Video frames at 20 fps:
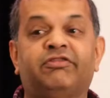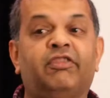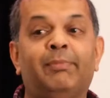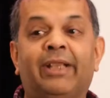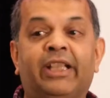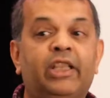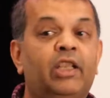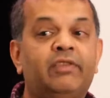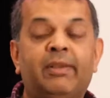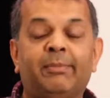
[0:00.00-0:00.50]
for
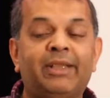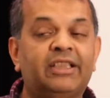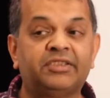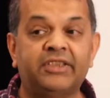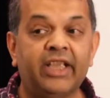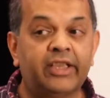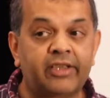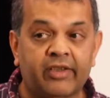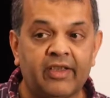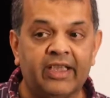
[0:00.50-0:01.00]
many of them
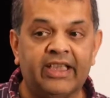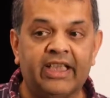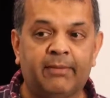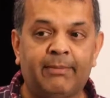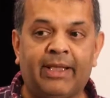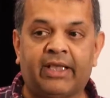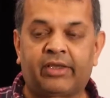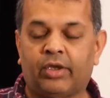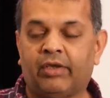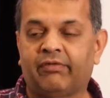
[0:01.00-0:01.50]
it's literally a
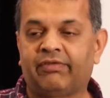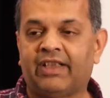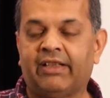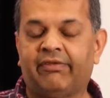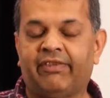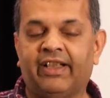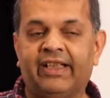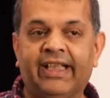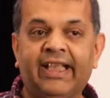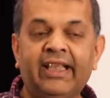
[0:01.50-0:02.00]
matter of
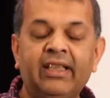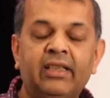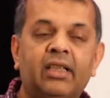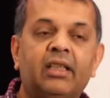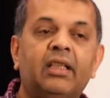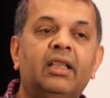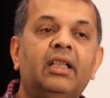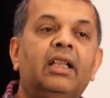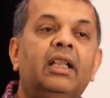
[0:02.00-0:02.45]
life and death.